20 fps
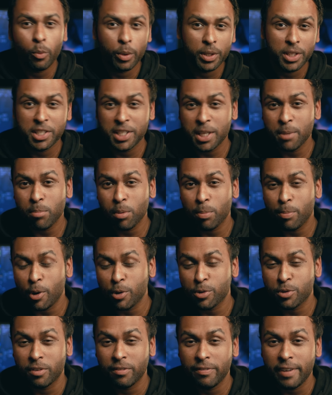With a simple
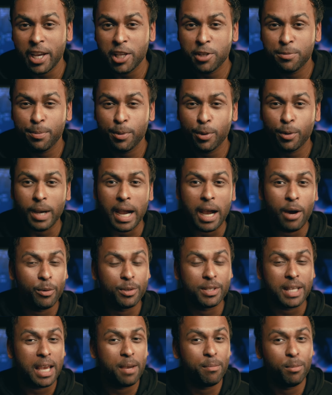post on Facebook, I
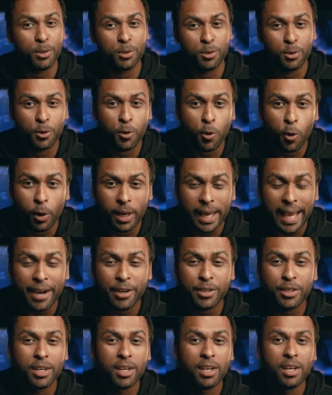was able to call
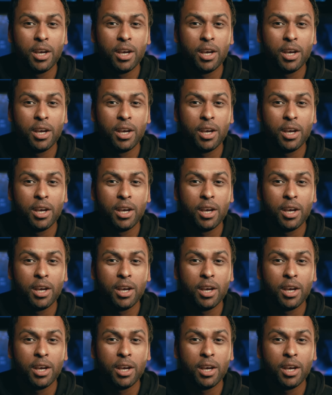out